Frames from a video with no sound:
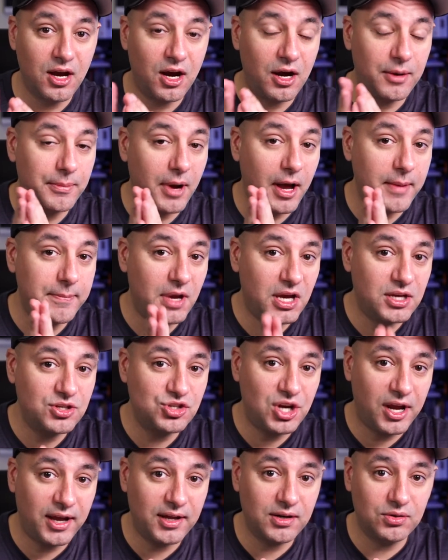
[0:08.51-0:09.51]
On my main
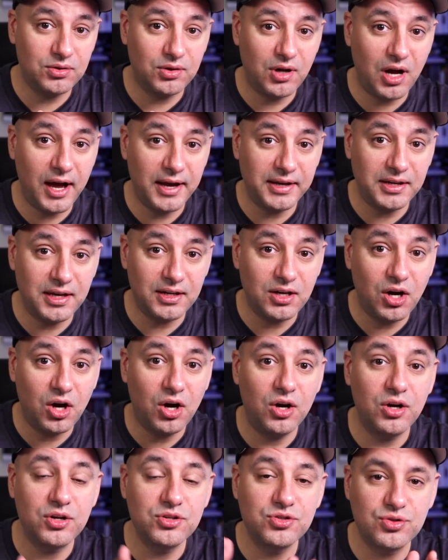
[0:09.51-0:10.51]
channel, I get
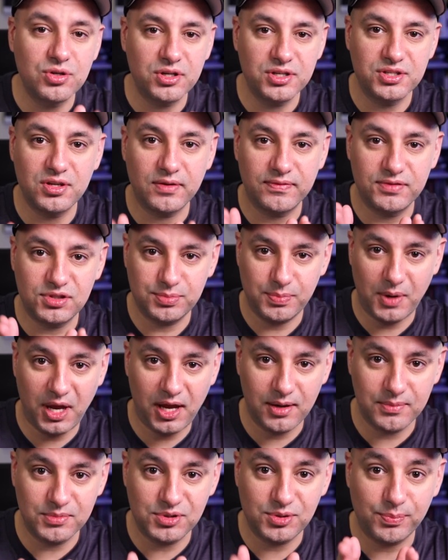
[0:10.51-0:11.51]
hundreds of
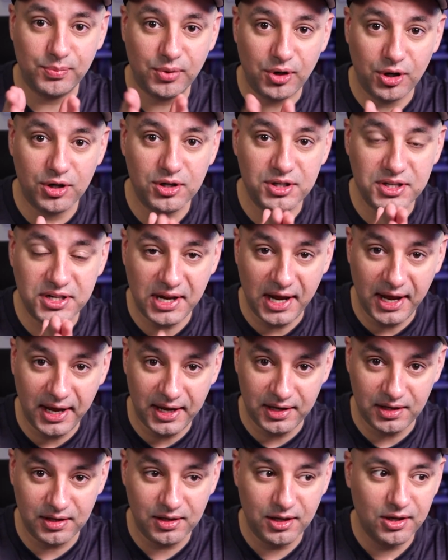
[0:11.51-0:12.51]
spams per
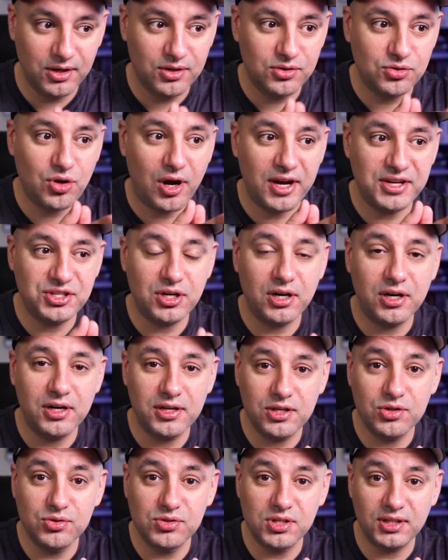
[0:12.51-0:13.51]
day. So I started
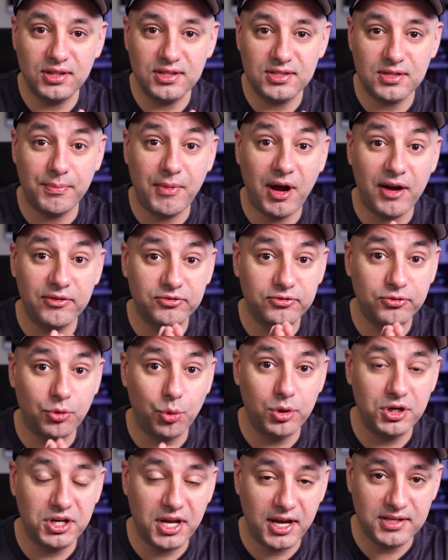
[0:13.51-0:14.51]
using this about
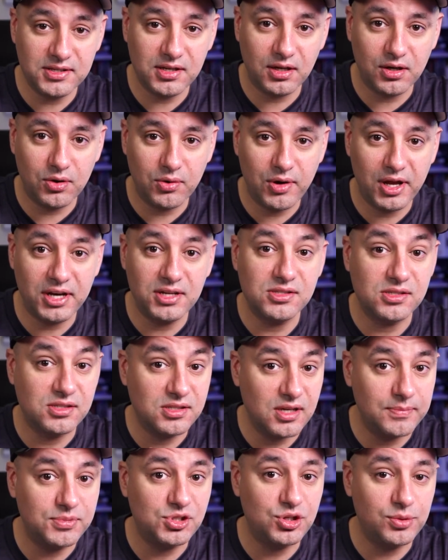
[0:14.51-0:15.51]
four days ago and it
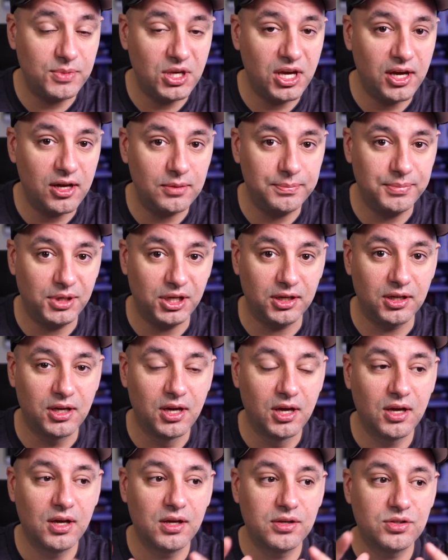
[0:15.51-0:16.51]
seems to be helping.
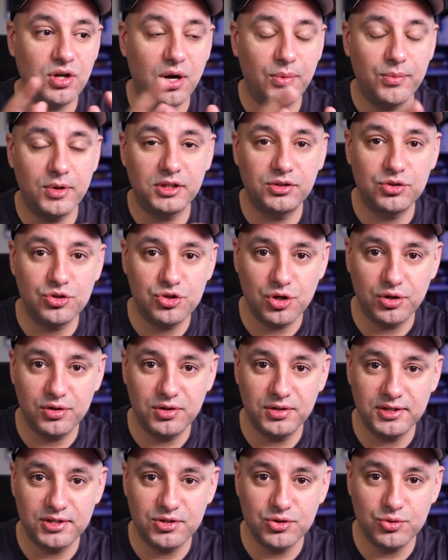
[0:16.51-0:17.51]
So I wanted to show you
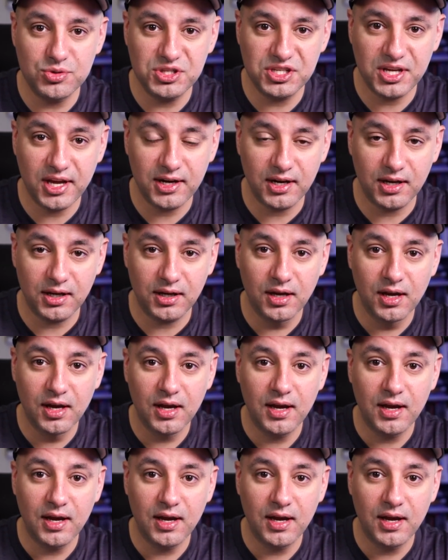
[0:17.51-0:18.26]
this new setting.